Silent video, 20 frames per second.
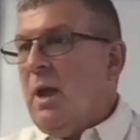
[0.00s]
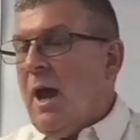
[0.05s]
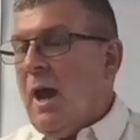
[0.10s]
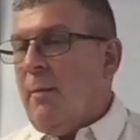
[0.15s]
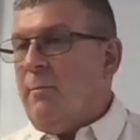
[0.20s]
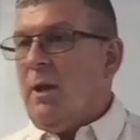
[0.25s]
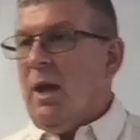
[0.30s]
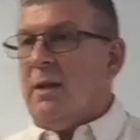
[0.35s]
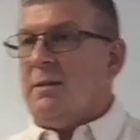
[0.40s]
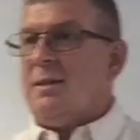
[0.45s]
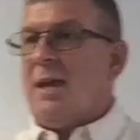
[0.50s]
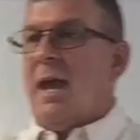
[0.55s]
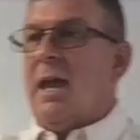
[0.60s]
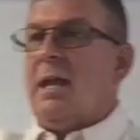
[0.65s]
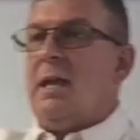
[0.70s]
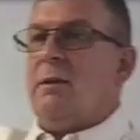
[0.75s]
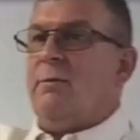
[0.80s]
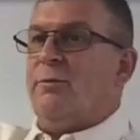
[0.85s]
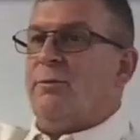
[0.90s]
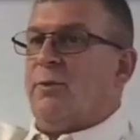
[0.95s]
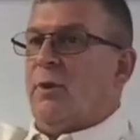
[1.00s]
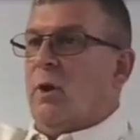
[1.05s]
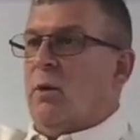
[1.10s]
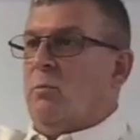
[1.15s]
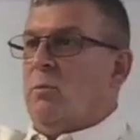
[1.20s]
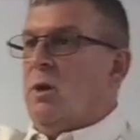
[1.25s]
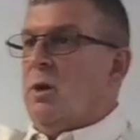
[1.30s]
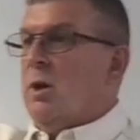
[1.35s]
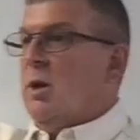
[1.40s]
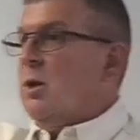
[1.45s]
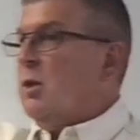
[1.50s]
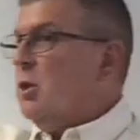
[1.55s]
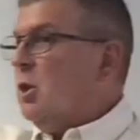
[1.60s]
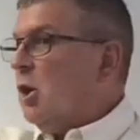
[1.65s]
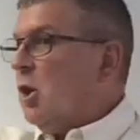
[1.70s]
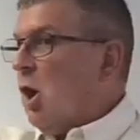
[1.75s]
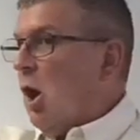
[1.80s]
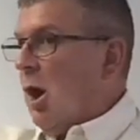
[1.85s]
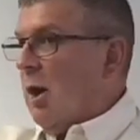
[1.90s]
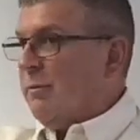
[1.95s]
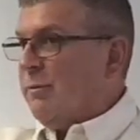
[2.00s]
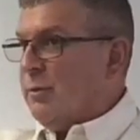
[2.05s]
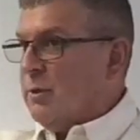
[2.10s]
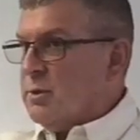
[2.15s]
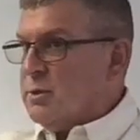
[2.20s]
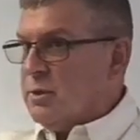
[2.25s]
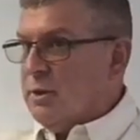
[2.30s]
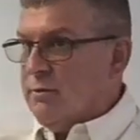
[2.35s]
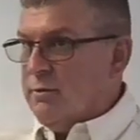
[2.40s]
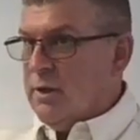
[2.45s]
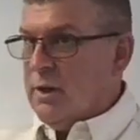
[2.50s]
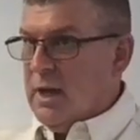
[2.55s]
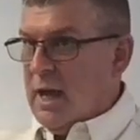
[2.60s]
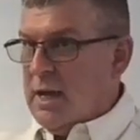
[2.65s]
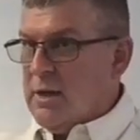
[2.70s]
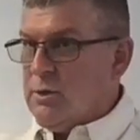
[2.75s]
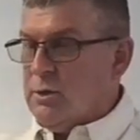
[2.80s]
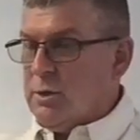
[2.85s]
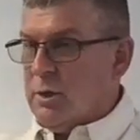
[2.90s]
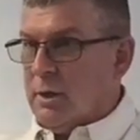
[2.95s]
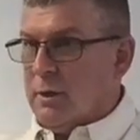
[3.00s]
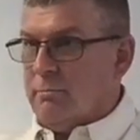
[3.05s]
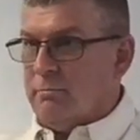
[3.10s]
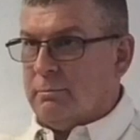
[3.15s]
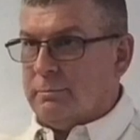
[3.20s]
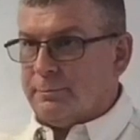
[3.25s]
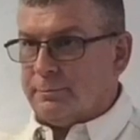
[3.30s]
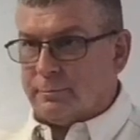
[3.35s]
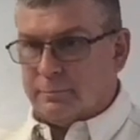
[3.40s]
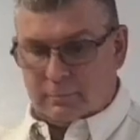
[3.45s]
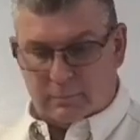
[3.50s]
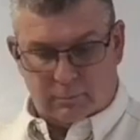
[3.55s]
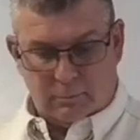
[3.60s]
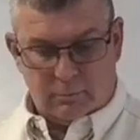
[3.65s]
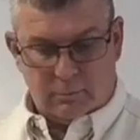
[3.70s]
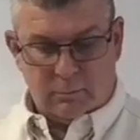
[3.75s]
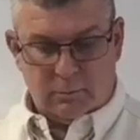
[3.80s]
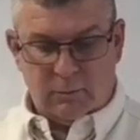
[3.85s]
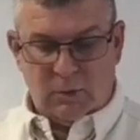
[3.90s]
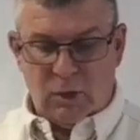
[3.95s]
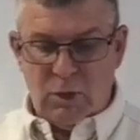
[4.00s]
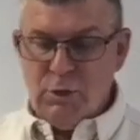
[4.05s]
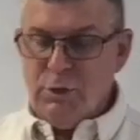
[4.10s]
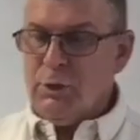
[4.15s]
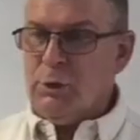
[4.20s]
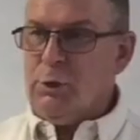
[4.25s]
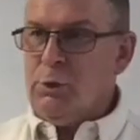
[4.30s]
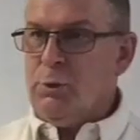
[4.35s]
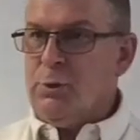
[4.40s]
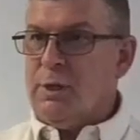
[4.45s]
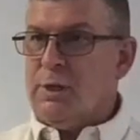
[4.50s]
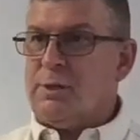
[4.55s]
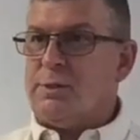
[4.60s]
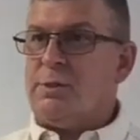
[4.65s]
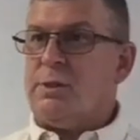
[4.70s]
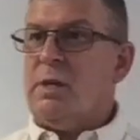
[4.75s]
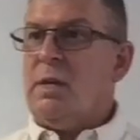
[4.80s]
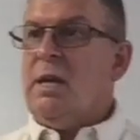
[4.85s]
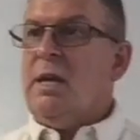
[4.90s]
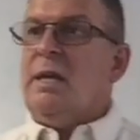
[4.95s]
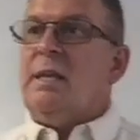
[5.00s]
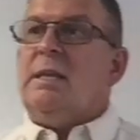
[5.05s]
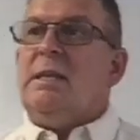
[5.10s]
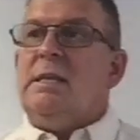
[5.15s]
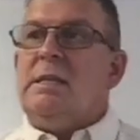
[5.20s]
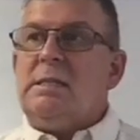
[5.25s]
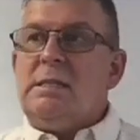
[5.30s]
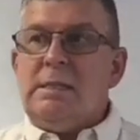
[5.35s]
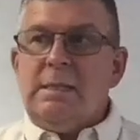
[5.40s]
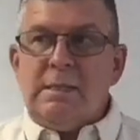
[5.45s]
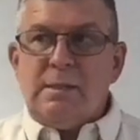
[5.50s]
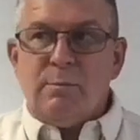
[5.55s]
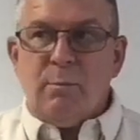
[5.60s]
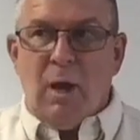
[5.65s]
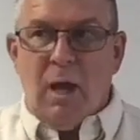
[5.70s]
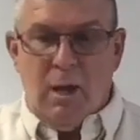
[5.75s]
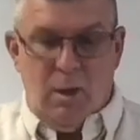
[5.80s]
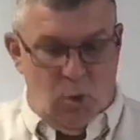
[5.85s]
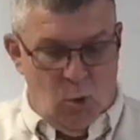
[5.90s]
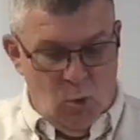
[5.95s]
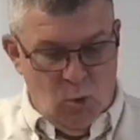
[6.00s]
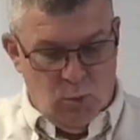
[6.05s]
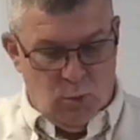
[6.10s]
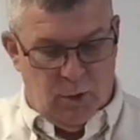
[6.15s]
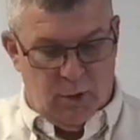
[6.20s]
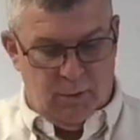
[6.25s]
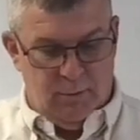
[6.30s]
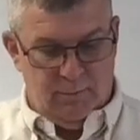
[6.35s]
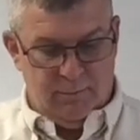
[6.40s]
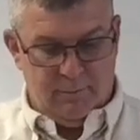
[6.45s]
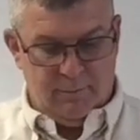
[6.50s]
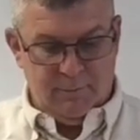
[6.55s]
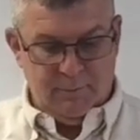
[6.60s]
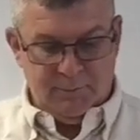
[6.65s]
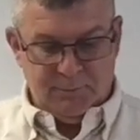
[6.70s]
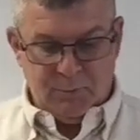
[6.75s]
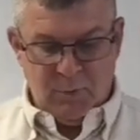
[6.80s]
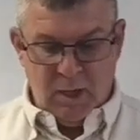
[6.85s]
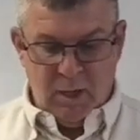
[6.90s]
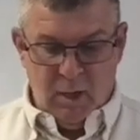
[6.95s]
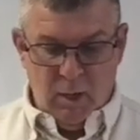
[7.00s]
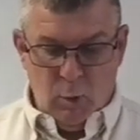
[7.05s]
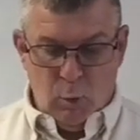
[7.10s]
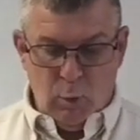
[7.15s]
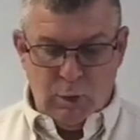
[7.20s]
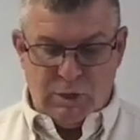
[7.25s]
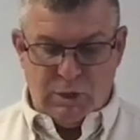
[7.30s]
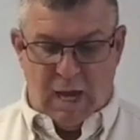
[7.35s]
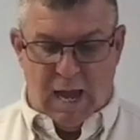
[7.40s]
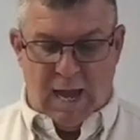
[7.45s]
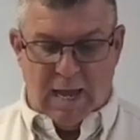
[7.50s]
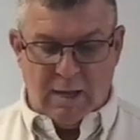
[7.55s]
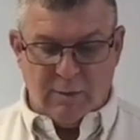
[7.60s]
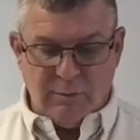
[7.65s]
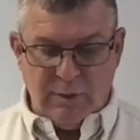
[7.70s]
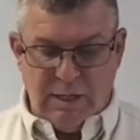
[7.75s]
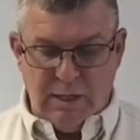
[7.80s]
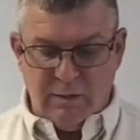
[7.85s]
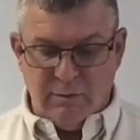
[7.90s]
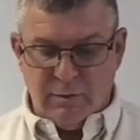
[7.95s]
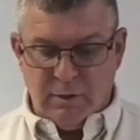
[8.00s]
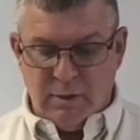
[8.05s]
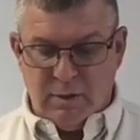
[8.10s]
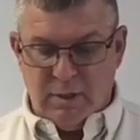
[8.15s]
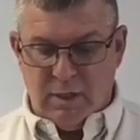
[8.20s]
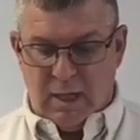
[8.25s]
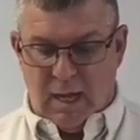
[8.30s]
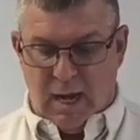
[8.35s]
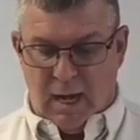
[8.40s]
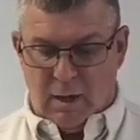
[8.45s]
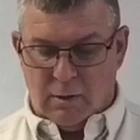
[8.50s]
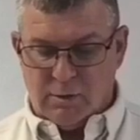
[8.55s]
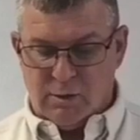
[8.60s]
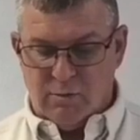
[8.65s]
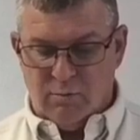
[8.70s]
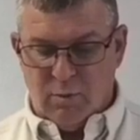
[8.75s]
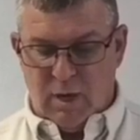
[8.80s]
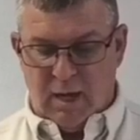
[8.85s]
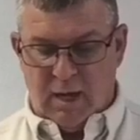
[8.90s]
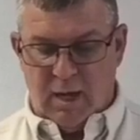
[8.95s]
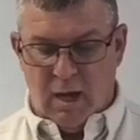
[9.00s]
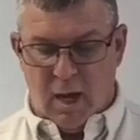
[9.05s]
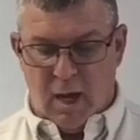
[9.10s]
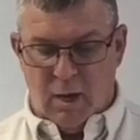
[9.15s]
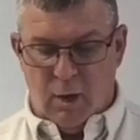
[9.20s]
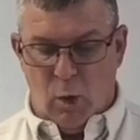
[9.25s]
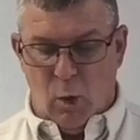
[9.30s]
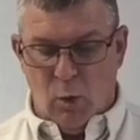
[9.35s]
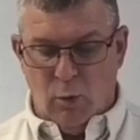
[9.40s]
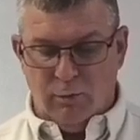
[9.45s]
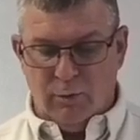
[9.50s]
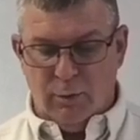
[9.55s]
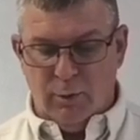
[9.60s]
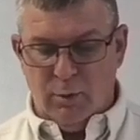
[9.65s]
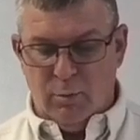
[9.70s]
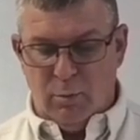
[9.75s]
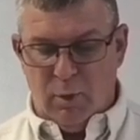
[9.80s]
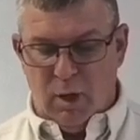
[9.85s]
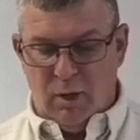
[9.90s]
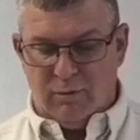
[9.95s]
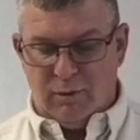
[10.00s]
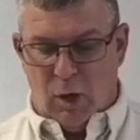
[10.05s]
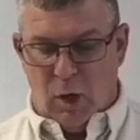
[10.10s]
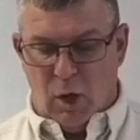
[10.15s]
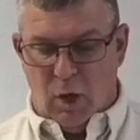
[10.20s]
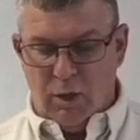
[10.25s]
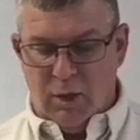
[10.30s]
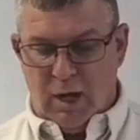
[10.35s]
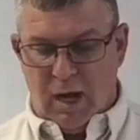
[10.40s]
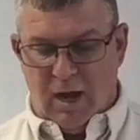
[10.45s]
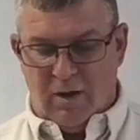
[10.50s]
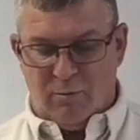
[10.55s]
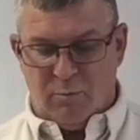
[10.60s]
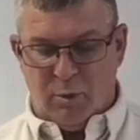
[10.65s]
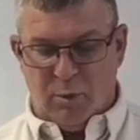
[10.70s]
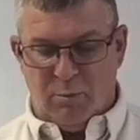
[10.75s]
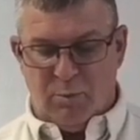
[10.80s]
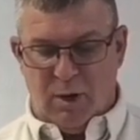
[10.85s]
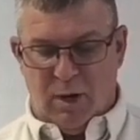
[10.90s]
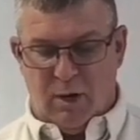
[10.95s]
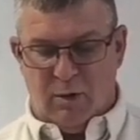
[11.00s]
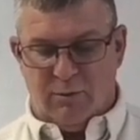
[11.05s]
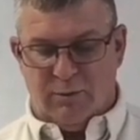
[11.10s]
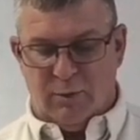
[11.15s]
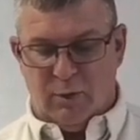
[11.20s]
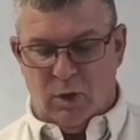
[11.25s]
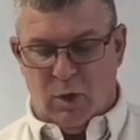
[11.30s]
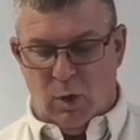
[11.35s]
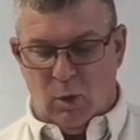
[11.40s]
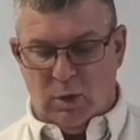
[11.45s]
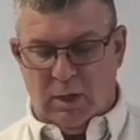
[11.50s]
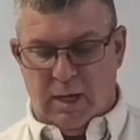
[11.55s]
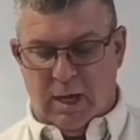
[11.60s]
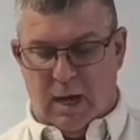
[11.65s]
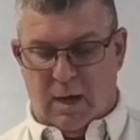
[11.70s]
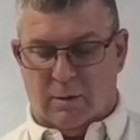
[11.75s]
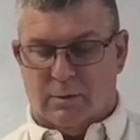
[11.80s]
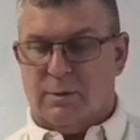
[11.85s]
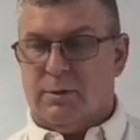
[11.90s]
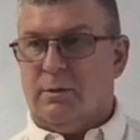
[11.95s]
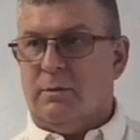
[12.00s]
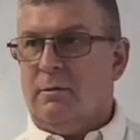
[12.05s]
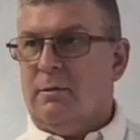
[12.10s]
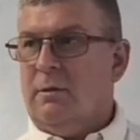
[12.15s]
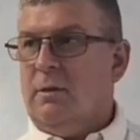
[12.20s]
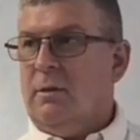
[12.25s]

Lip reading: I'm not taking from the coffers of the nation to do this. This is my own, which I have given to the house of my God, over and above all that I have prepared for the holy house.